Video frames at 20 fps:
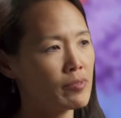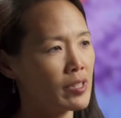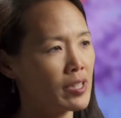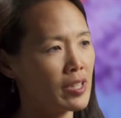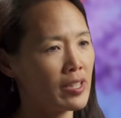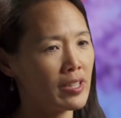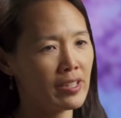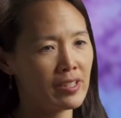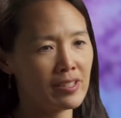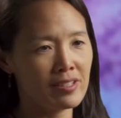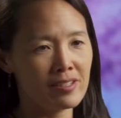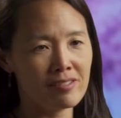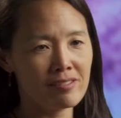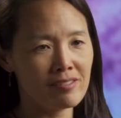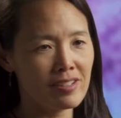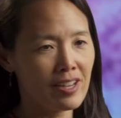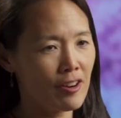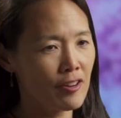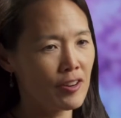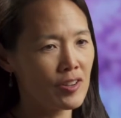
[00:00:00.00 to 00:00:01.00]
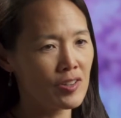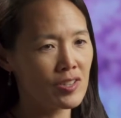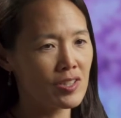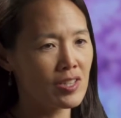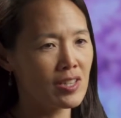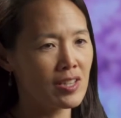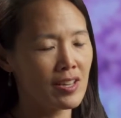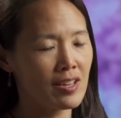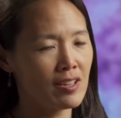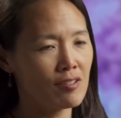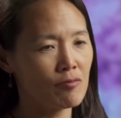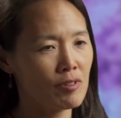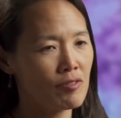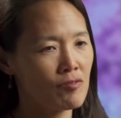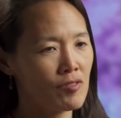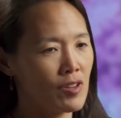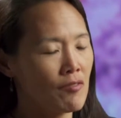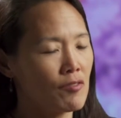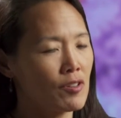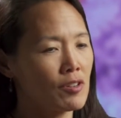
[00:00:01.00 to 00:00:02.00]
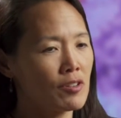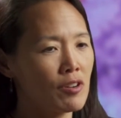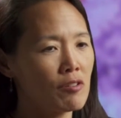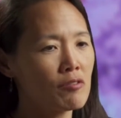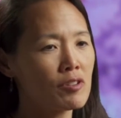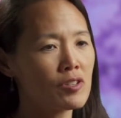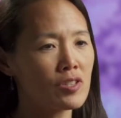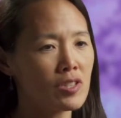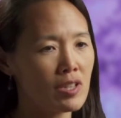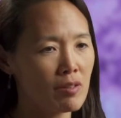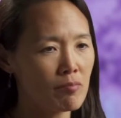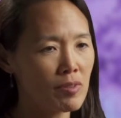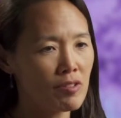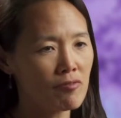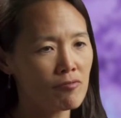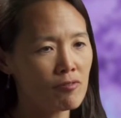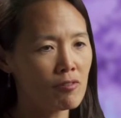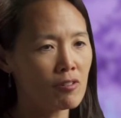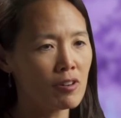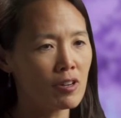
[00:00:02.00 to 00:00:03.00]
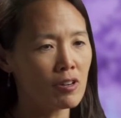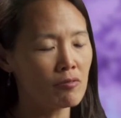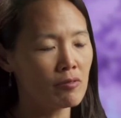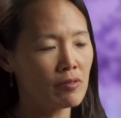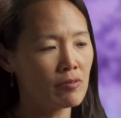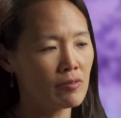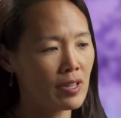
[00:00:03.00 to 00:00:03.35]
in areas that we've never noticed them before,